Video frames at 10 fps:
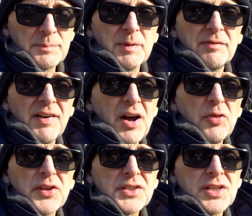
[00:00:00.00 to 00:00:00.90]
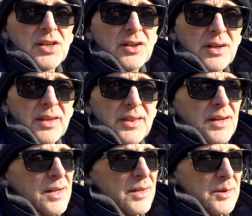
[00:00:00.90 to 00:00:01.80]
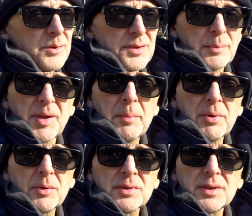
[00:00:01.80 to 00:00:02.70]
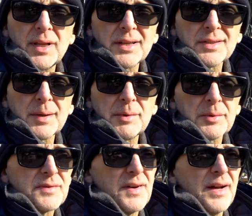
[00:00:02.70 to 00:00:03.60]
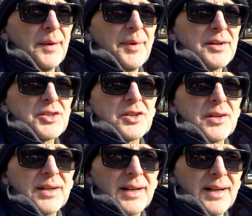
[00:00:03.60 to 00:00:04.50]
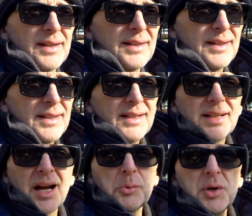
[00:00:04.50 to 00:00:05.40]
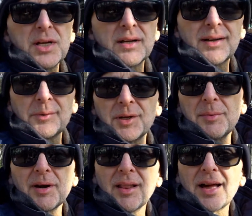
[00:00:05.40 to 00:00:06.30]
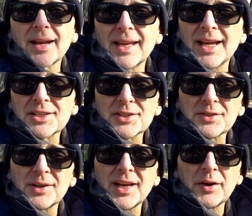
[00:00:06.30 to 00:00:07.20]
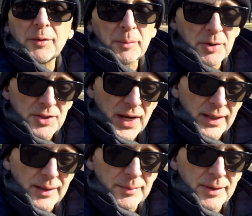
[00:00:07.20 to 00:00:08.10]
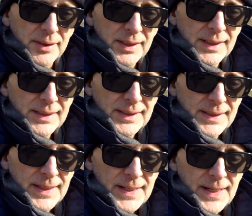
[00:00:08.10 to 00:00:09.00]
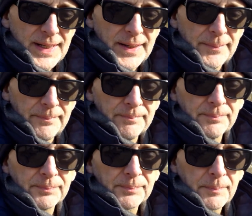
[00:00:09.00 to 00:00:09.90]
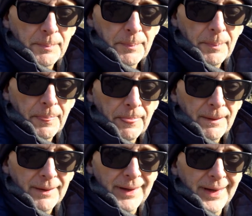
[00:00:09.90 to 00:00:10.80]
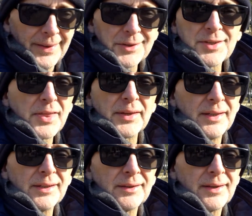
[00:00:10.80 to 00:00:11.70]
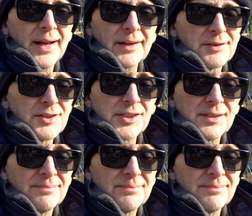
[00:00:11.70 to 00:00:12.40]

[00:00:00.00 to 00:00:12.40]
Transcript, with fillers: It's been found this year. I think uh, September was the last time it was found. I'm not sure. I read I read about a lot of caches, so I can't remember exactly, but um, yeah, there's nothing here that I can see.